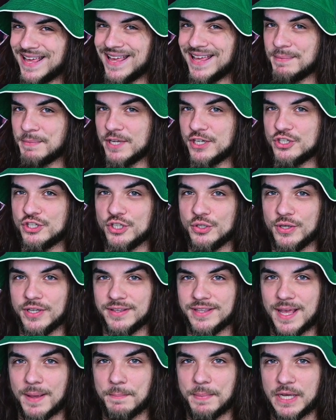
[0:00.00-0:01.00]
And make sure you
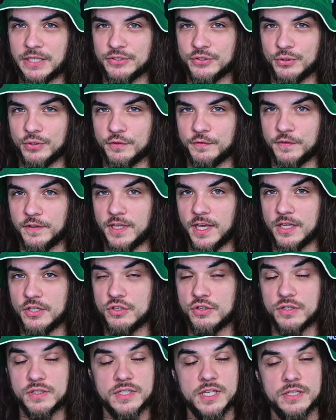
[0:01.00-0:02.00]
hit that bell
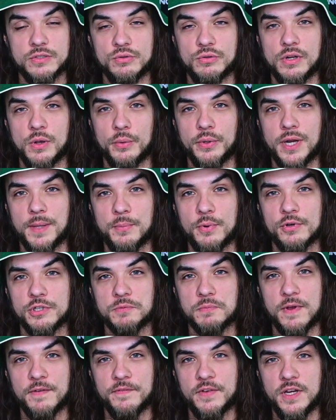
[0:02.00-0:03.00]
notification. You stay tuned on when I
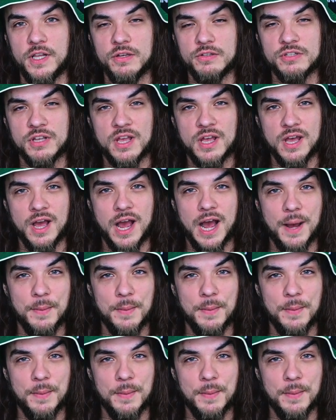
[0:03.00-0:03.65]
post my videos.